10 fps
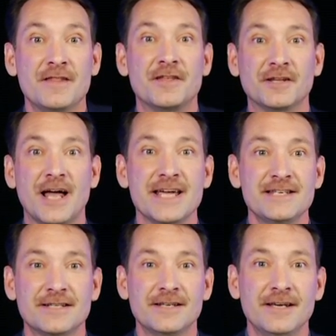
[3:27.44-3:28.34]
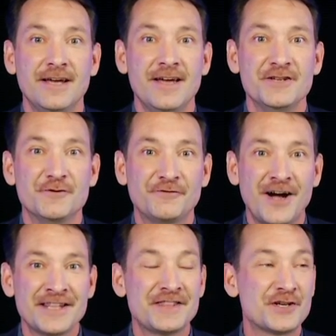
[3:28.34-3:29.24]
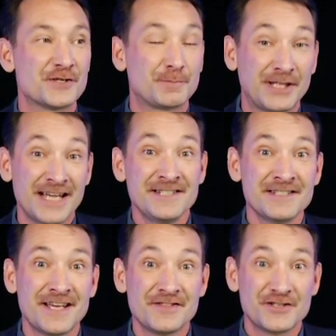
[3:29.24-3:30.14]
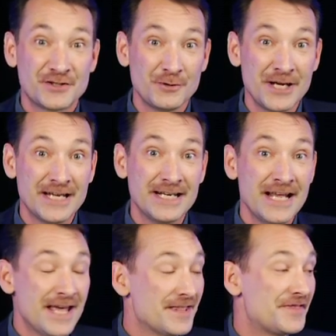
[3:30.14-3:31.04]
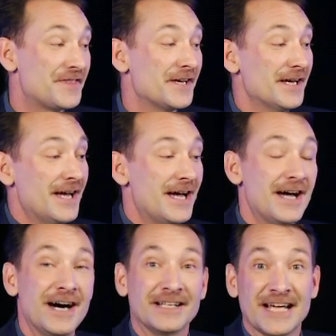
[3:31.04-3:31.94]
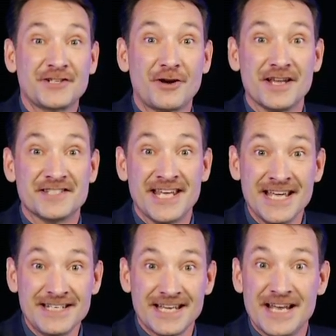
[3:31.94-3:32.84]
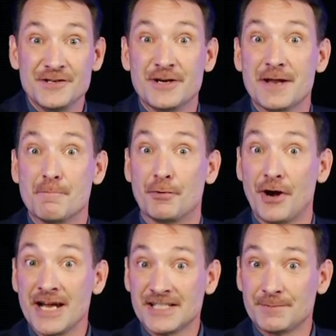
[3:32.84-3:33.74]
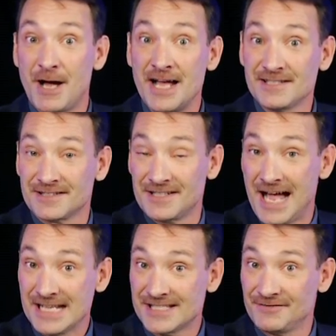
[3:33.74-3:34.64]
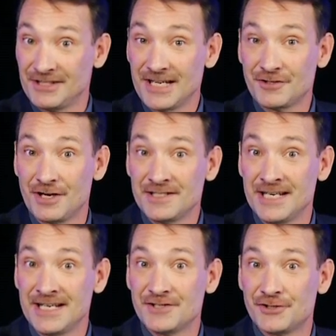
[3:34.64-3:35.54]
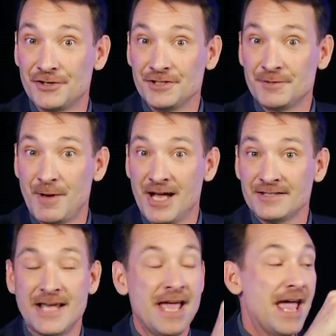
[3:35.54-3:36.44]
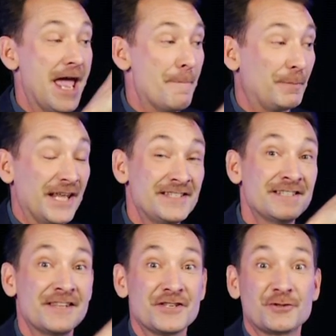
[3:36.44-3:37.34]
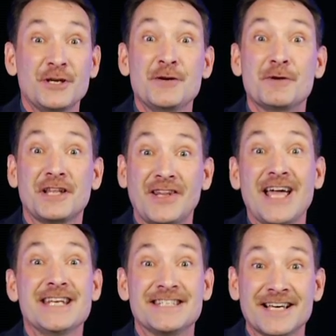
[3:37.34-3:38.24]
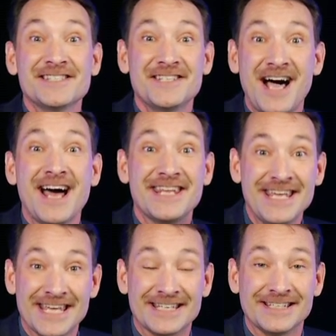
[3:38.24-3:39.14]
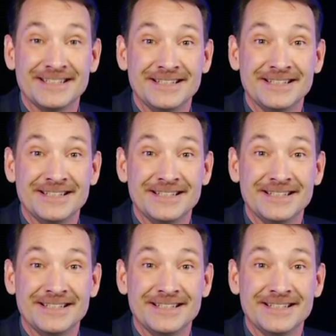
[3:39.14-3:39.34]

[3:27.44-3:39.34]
the light, you find that there's places on the screen that the electrons hit and you get bright spots, lots of electrons hitting in certain spots, and places on the screen where the light does not hit.